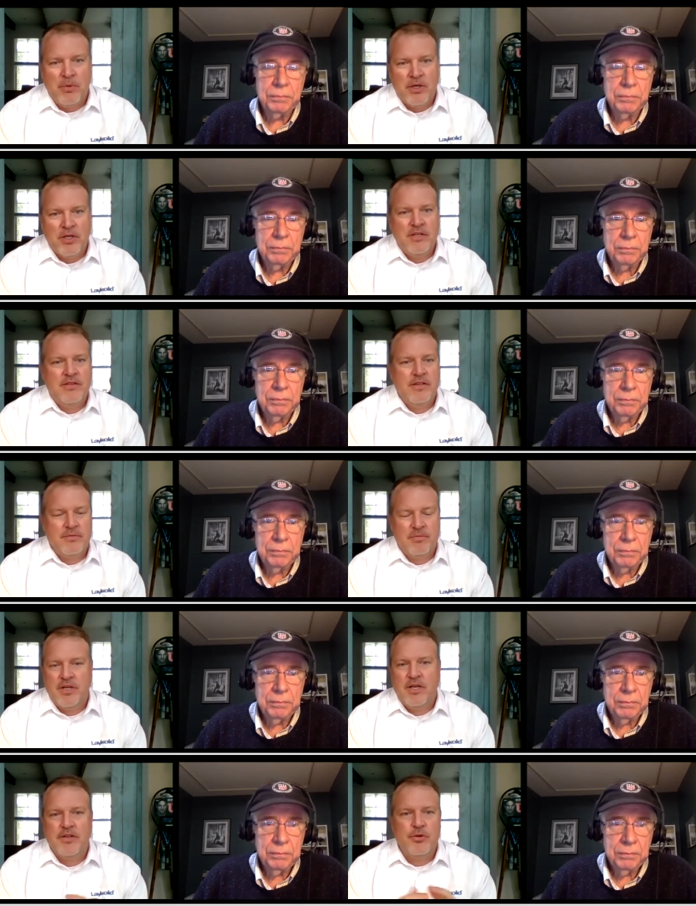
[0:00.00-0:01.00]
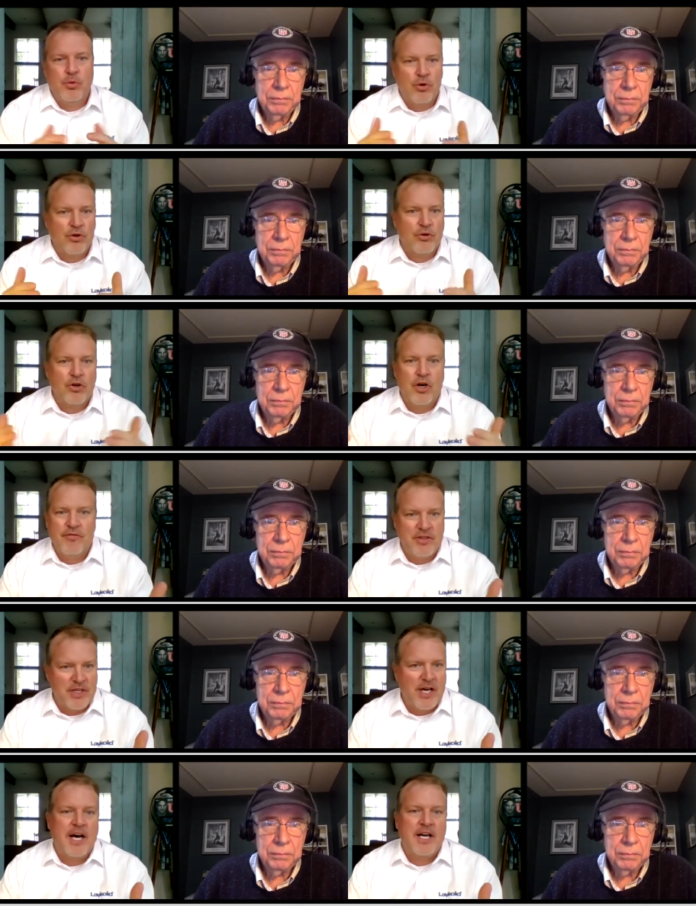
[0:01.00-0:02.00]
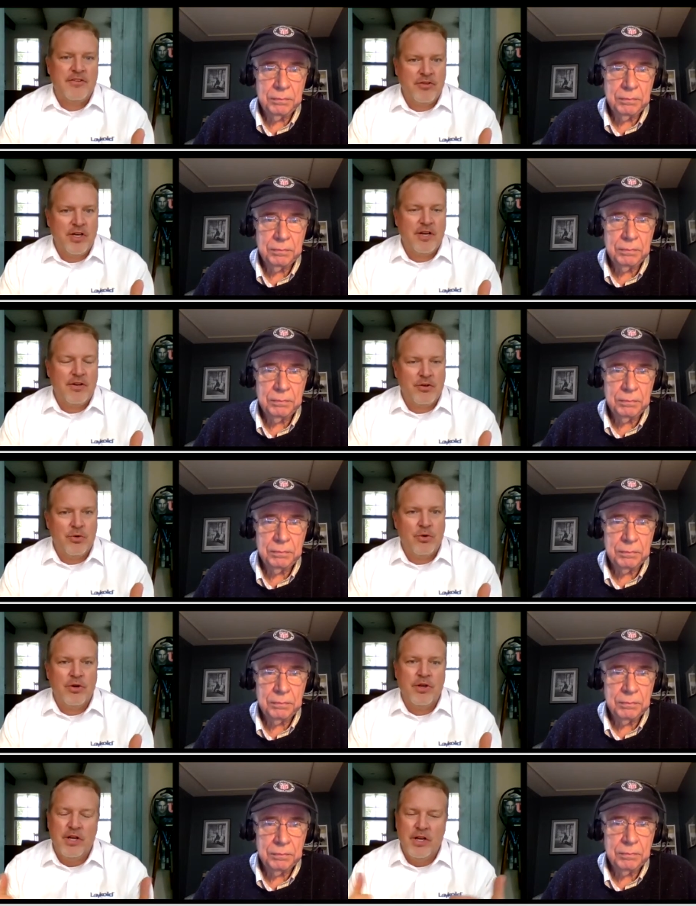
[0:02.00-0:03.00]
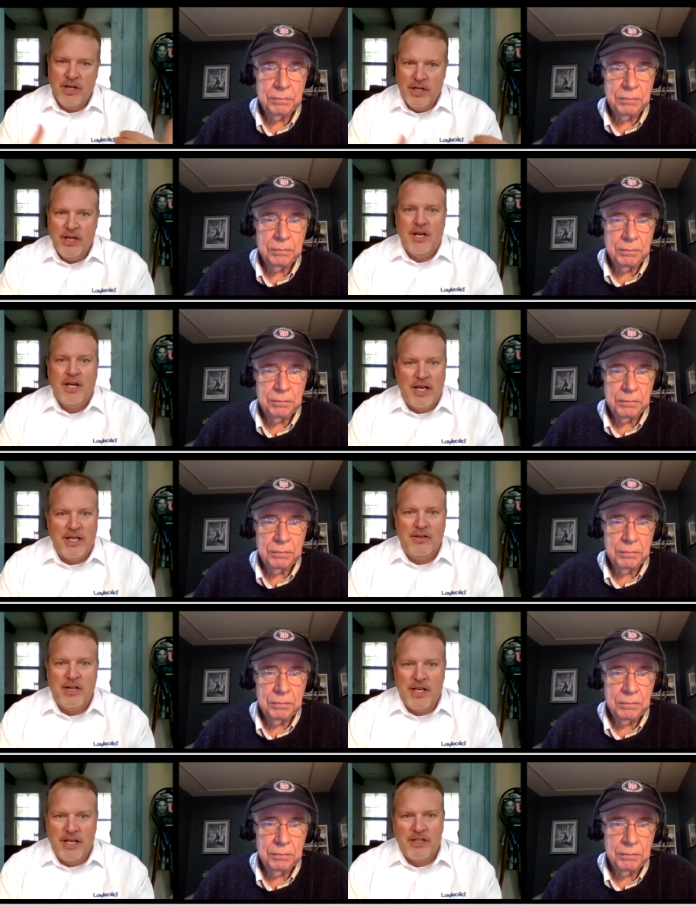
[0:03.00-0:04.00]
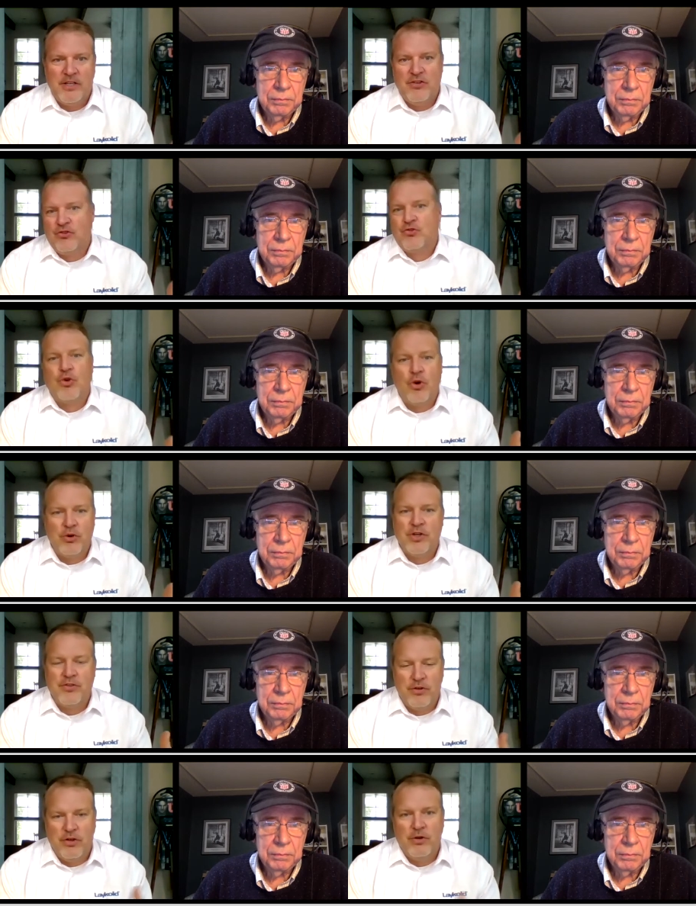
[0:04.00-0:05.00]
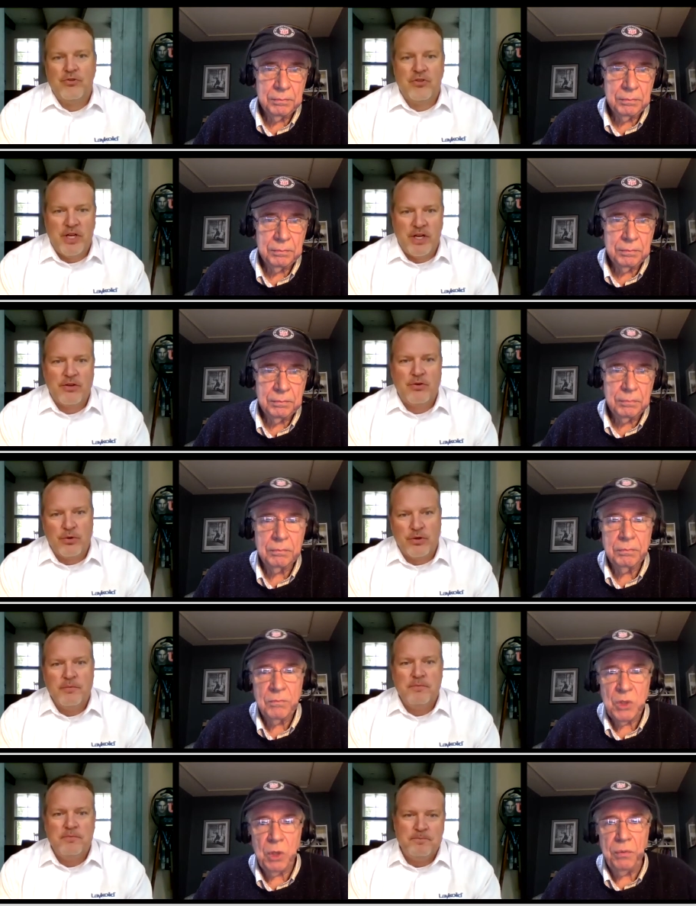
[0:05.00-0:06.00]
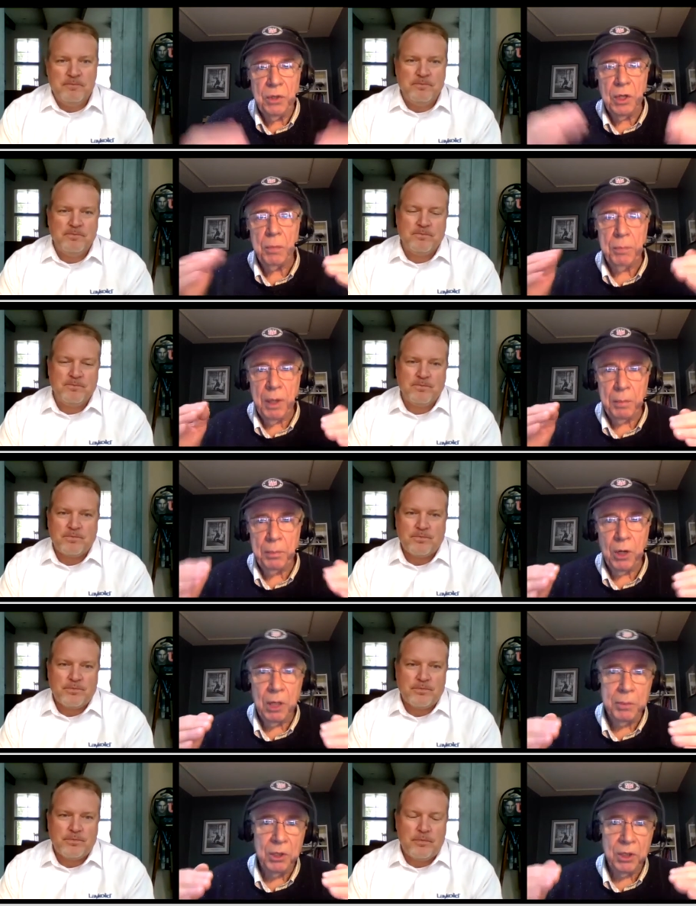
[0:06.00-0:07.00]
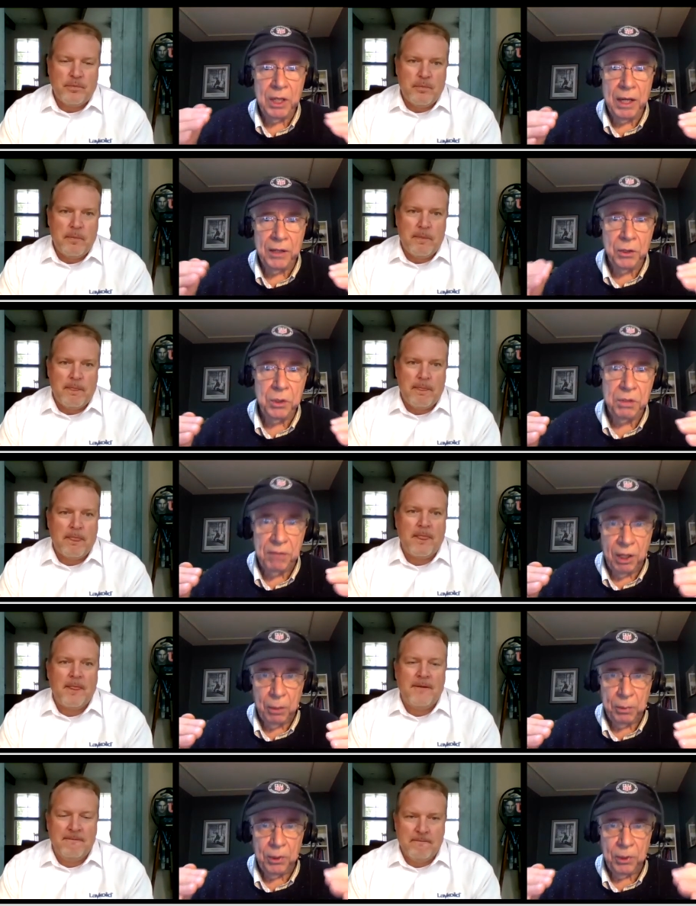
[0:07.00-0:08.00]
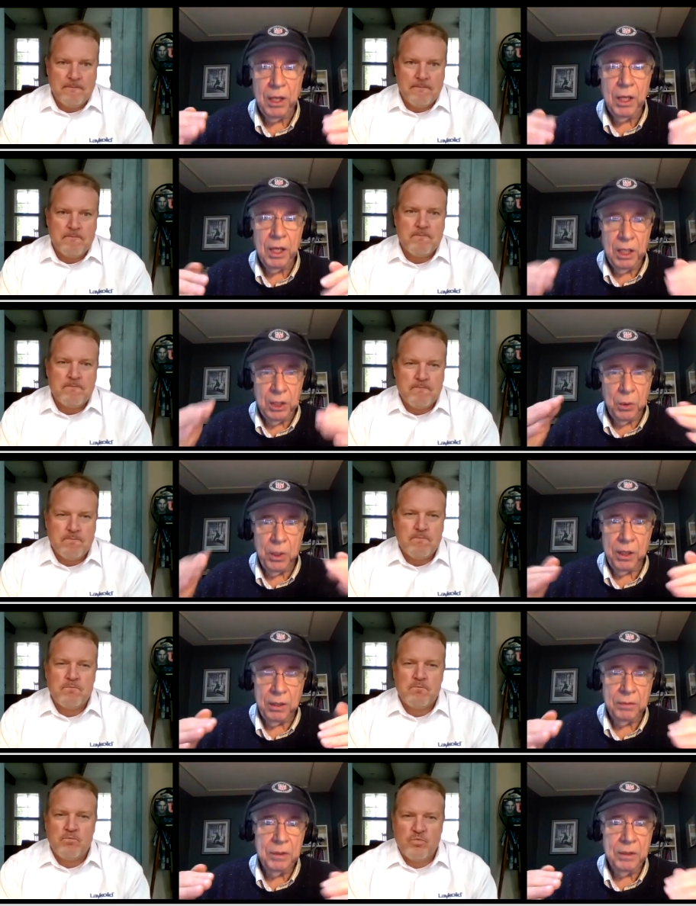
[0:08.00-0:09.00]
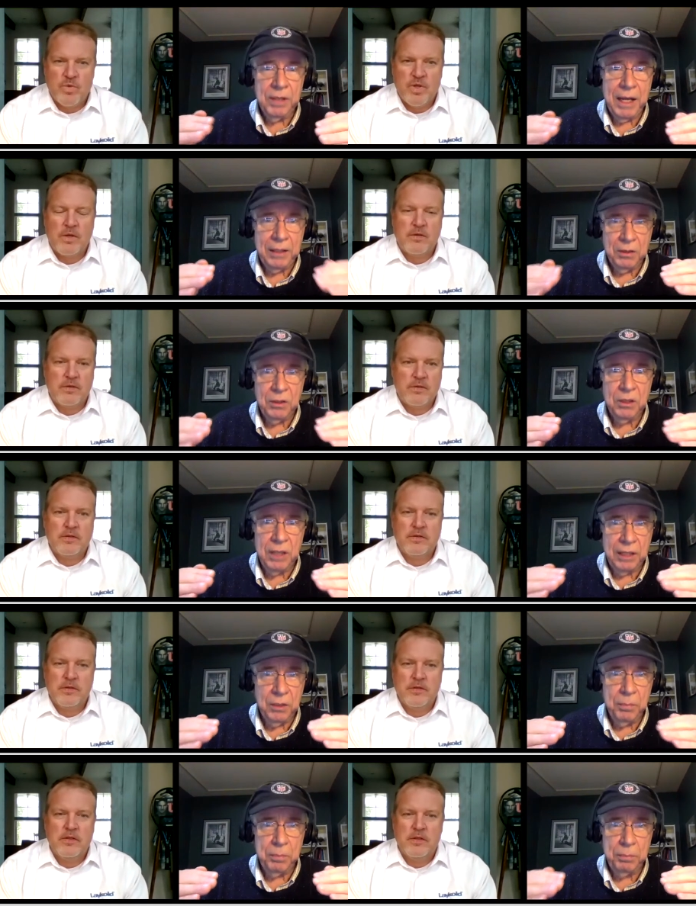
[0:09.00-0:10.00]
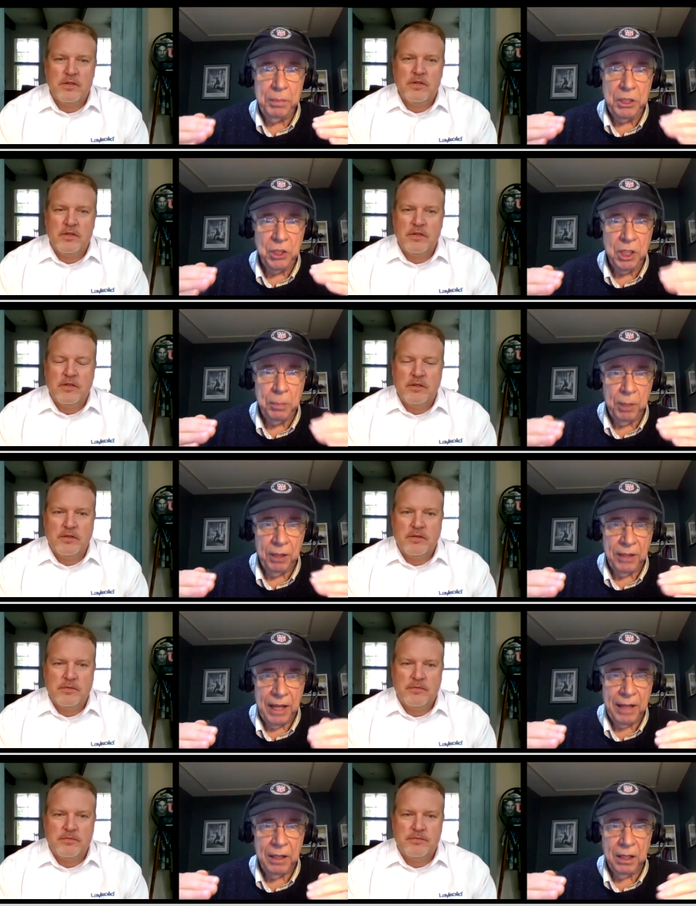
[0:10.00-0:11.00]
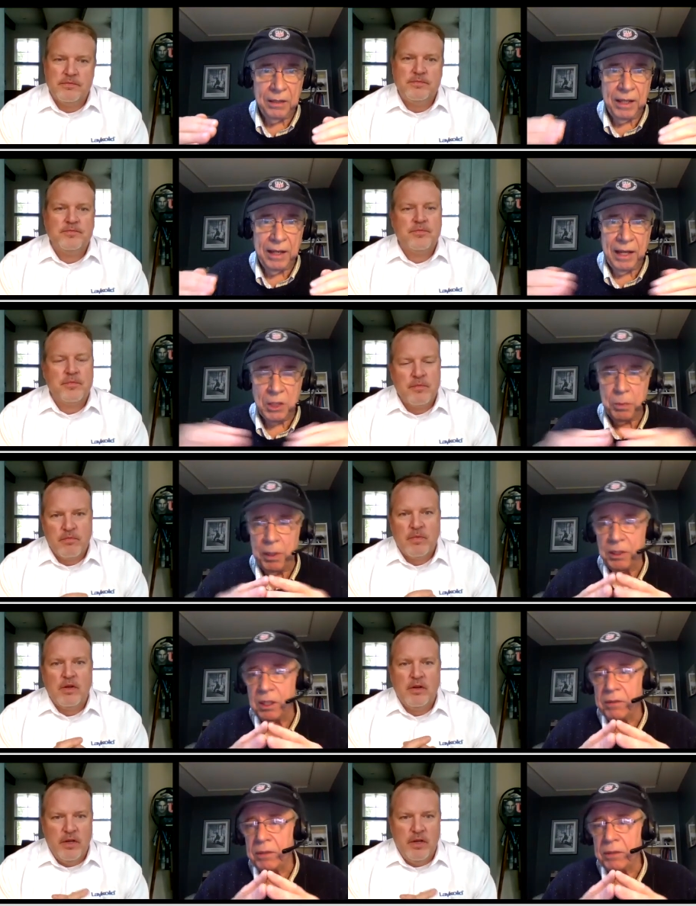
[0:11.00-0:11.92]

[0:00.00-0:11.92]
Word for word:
Speaker 1: bit of money to cut the water off at the high side of the court and and control it at the low side of the court
Speaker 2: so if you're an apartment or condo developer you want to not not be cheap on that on that aspect